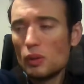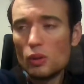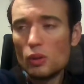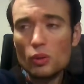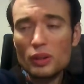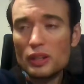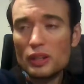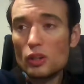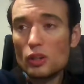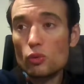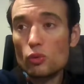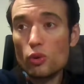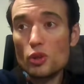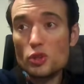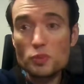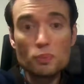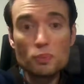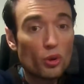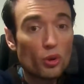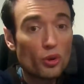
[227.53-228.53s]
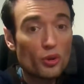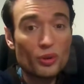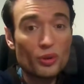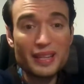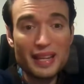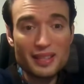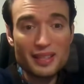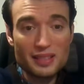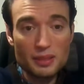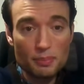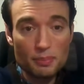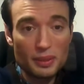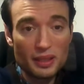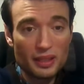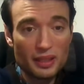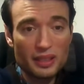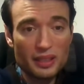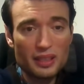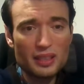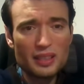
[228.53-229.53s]
We look at cross-border
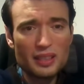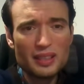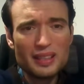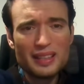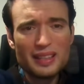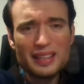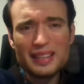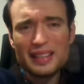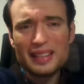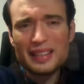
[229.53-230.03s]
accountability.